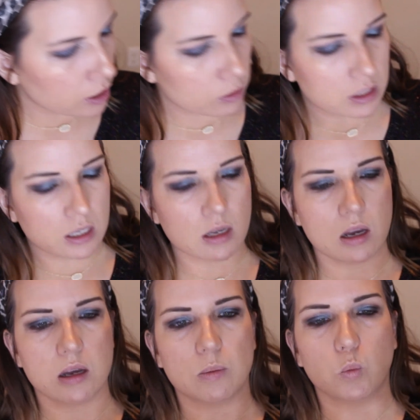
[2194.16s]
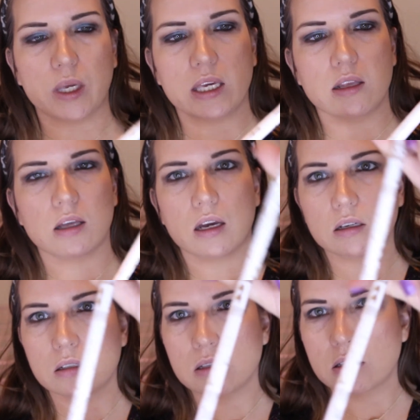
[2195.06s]
I used the Winky
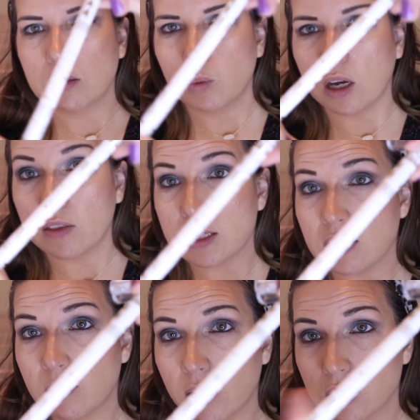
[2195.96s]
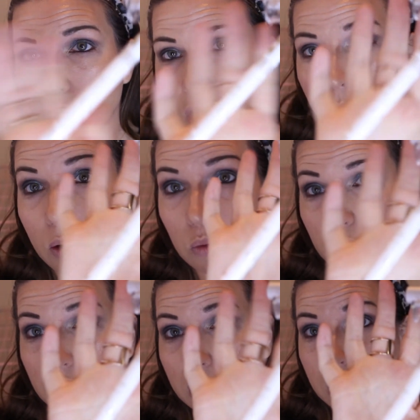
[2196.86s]
Luxe. We got this in a BoxyCharm. I
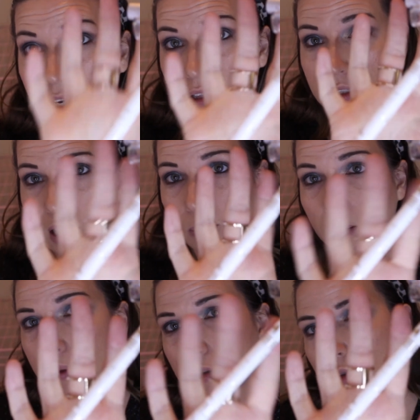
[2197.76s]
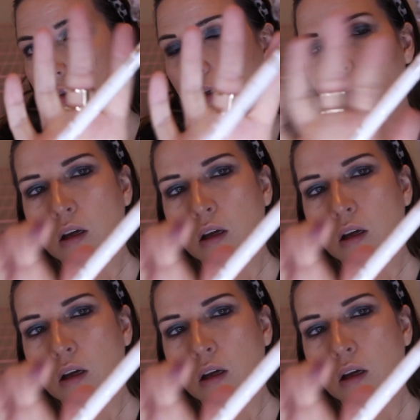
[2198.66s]
really like this eyebrow pencil.